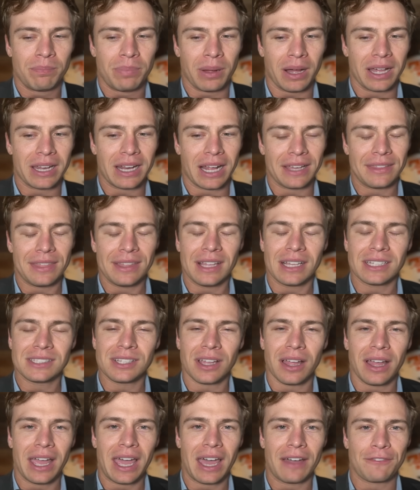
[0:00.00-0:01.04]
But I think
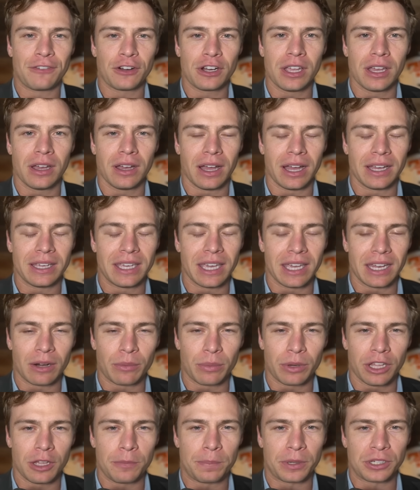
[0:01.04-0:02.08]
that's all I have for you. Again, I
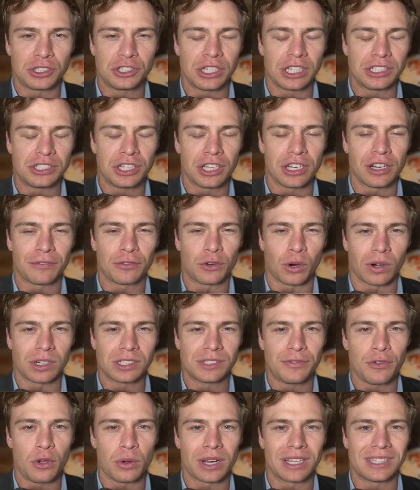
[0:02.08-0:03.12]
really appreciate you. And of
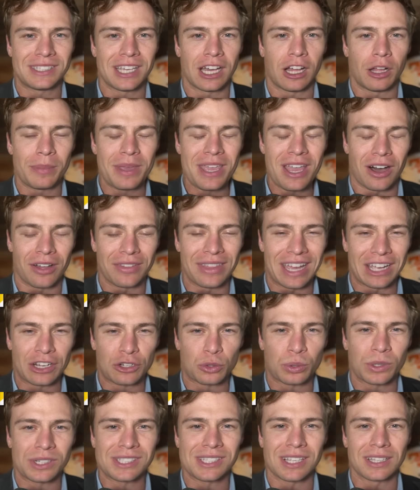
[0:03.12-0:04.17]
course, if you want to tell me on that
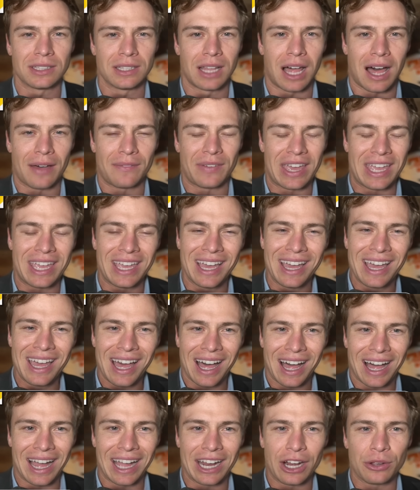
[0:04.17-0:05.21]
Chris Olave
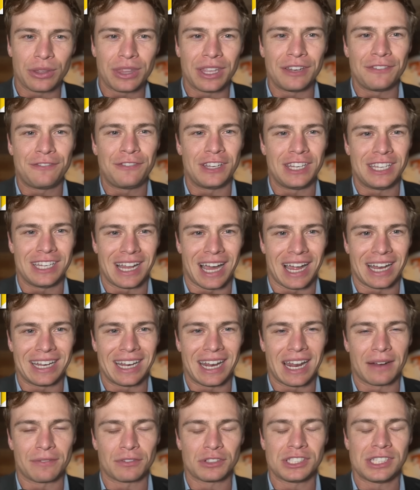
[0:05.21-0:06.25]
higher than 59
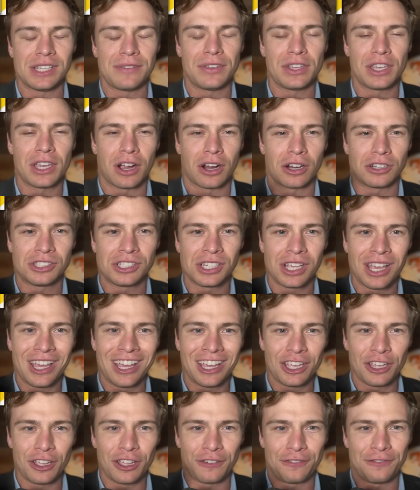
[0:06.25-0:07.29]
and at receiving yards,
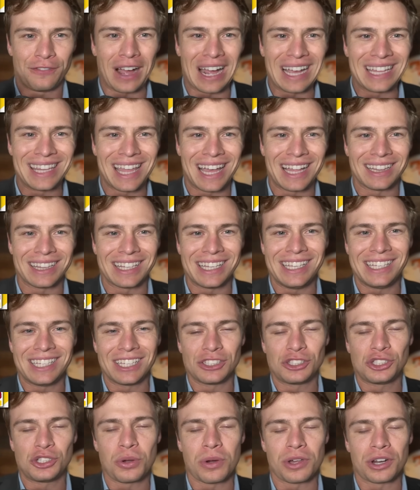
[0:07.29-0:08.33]
you can find that
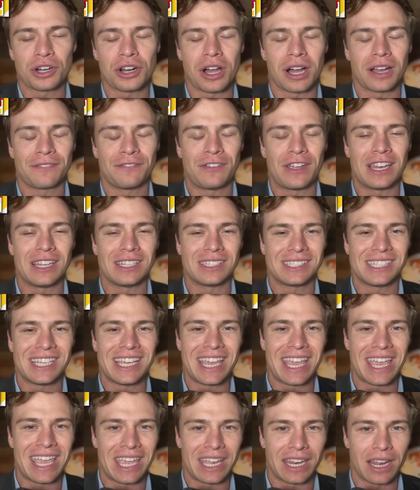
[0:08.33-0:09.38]
link to Underdog Fantasy
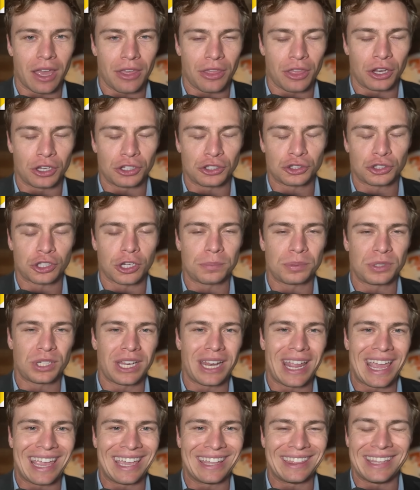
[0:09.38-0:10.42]
in the
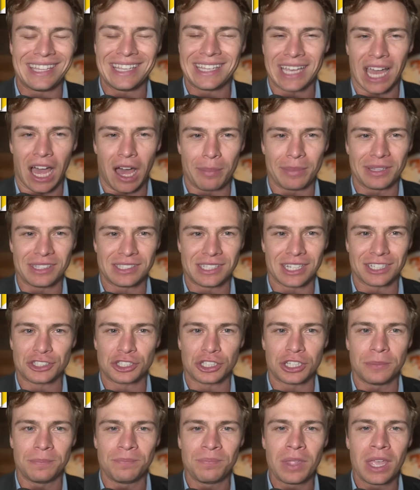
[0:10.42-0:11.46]
description in the comment
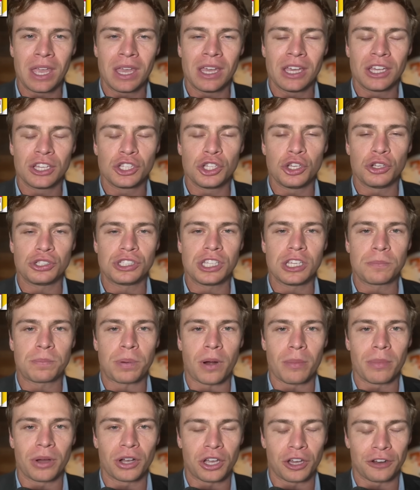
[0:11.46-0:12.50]
section. Using
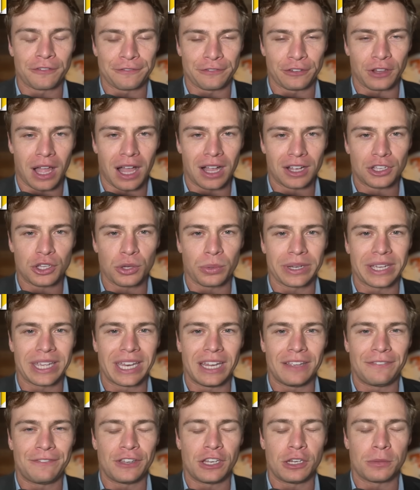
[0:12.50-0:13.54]
promo code FLOCK, you will
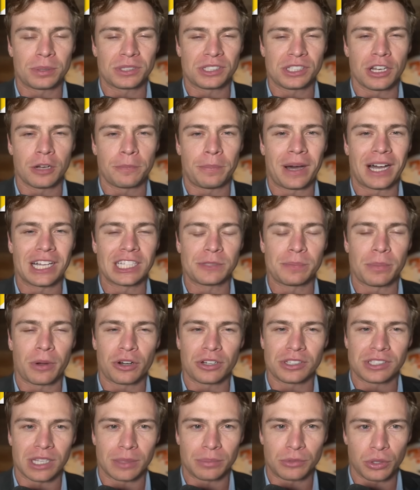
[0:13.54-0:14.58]
get a 50% deposit
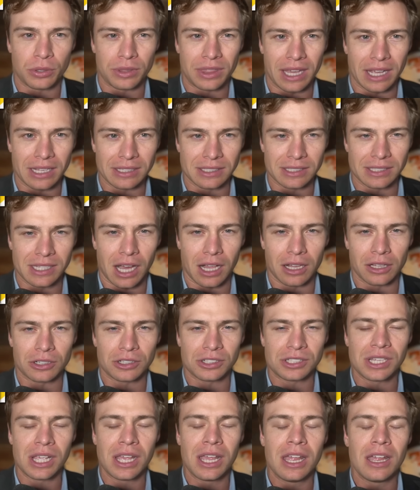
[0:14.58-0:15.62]
bonus up to
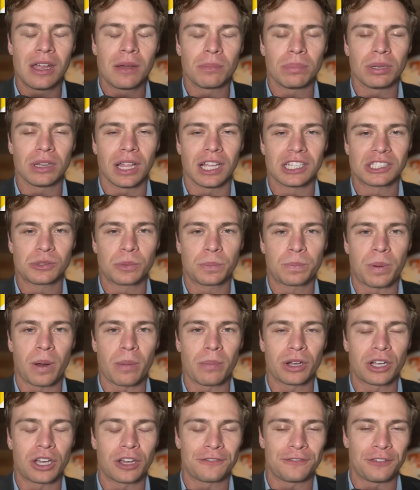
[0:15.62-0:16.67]
$1,000. Plus, with
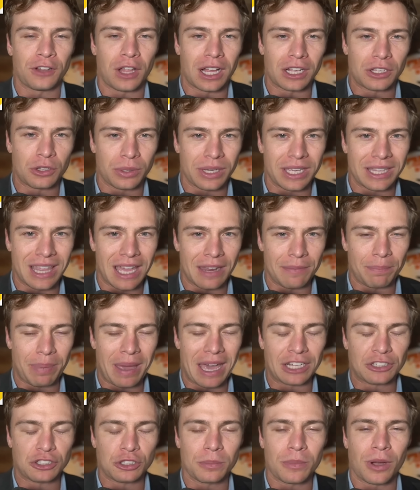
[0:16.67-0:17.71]
promo code FLOCK, you'll get that
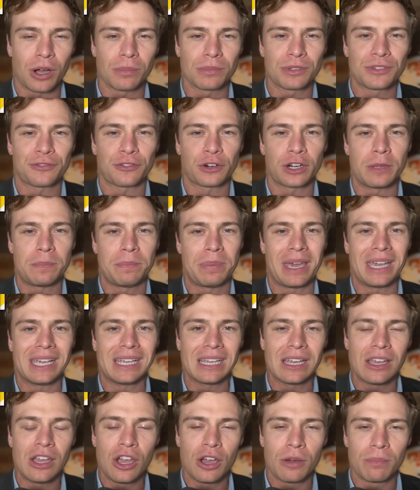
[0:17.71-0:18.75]
Patrick Mahomes free
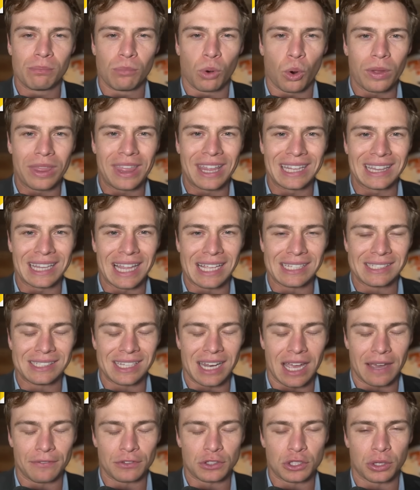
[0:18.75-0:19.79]
pick, more than less
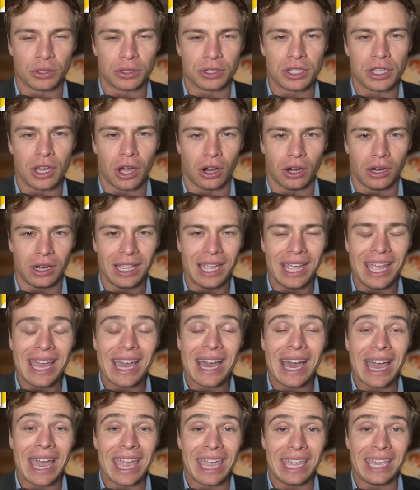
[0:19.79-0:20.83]
than half a total yard.
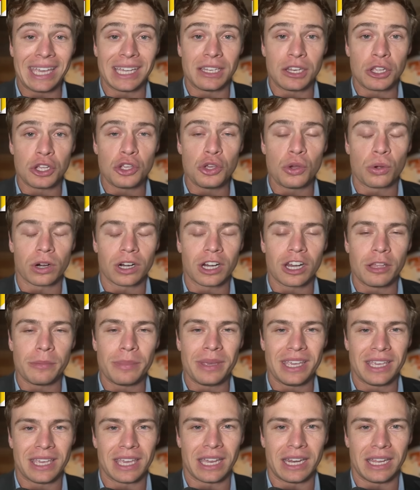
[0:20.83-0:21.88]
And you are going to
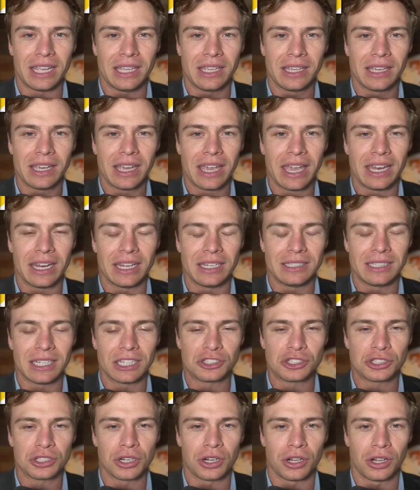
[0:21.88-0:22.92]
be getting an
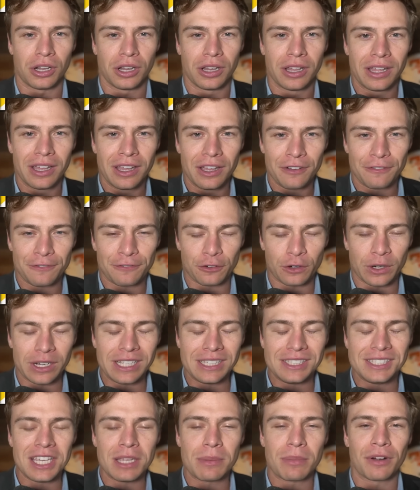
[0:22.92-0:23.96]
additional
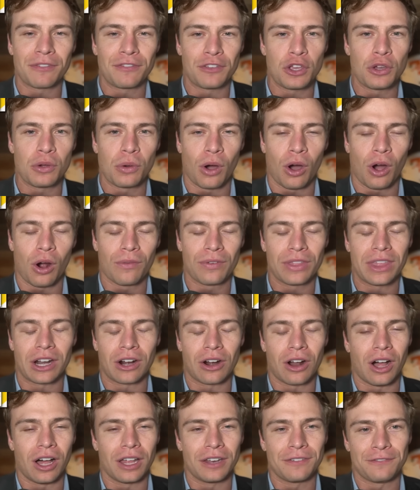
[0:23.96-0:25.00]
free team review over
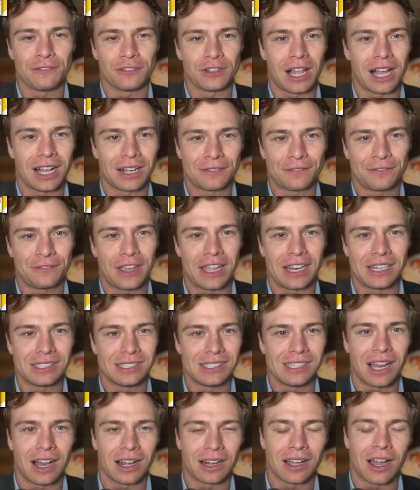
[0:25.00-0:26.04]
there on
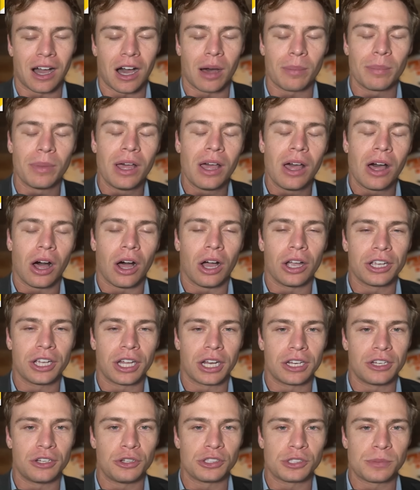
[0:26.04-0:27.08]
flockfantasy.com. All you
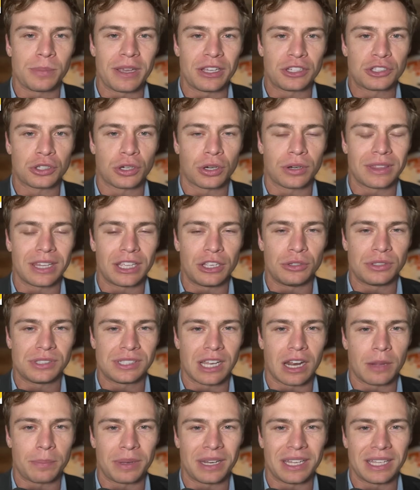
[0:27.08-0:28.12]
got to do is make sure that you
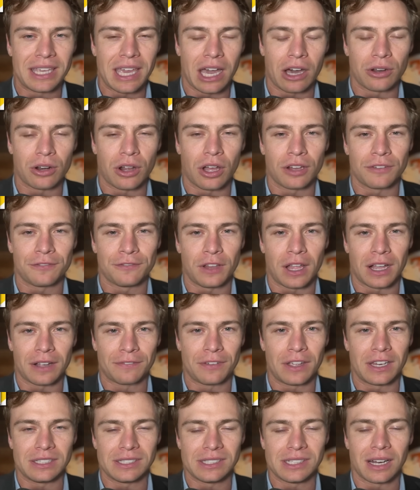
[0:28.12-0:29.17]
set up an account on
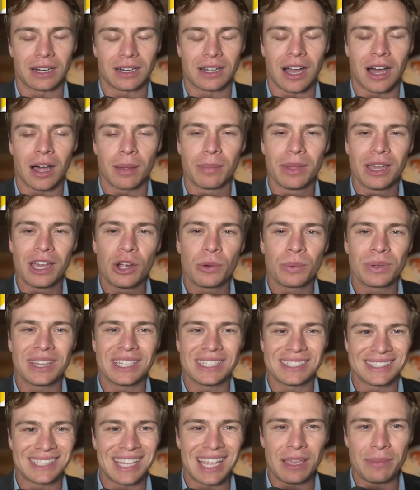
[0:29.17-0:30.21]
flockfantasy.com with
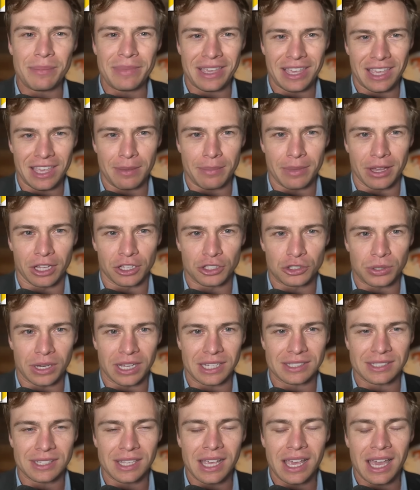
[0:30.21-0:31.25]
the same email
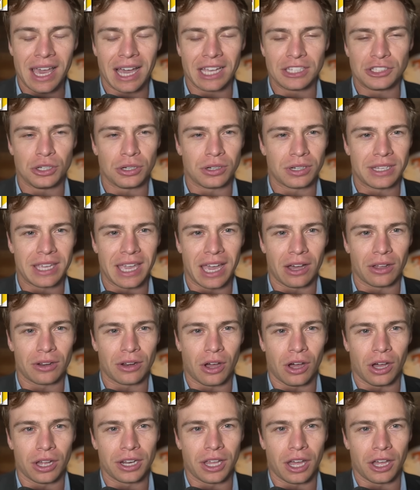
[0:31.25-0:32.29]
address as your account
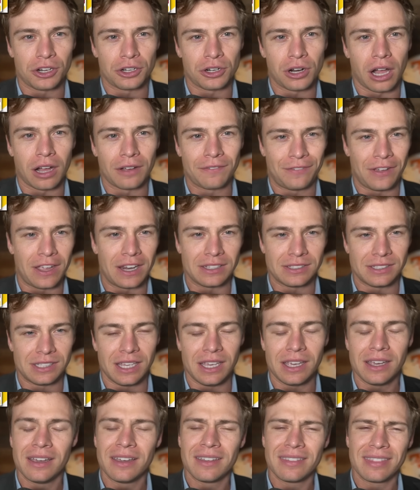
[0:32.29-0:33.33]
on Underdog
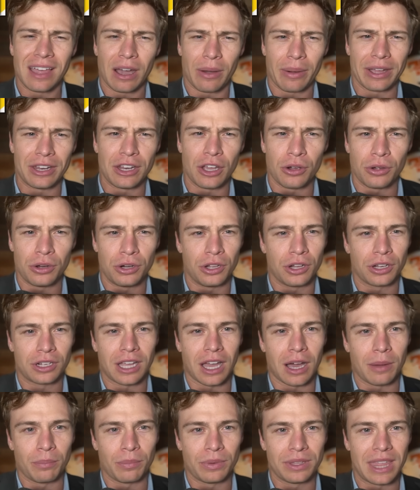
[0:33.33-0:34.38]
Fantasy. That way I know who to
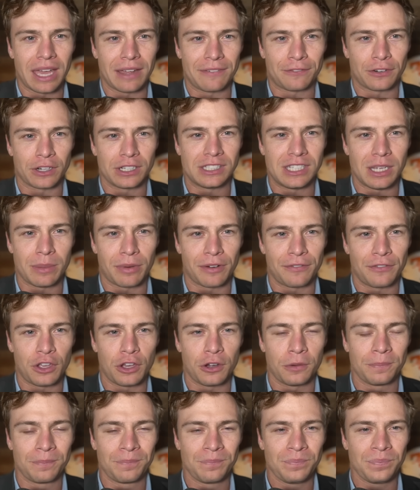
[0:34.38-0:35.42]
hook up with that free team
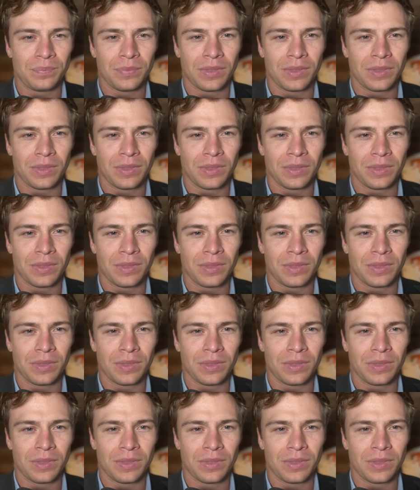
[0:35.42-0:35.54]
review.